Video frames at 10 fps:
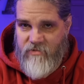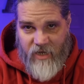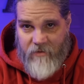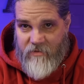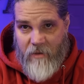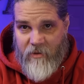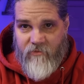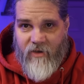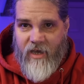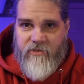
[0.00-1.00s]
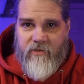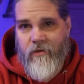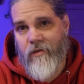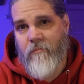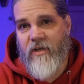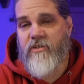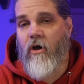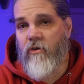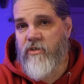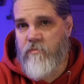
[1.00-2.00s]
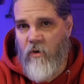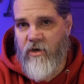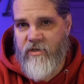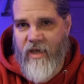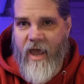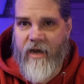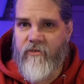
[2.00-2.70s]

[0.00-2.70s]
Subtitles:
same type of device, but it's called a SmartTag.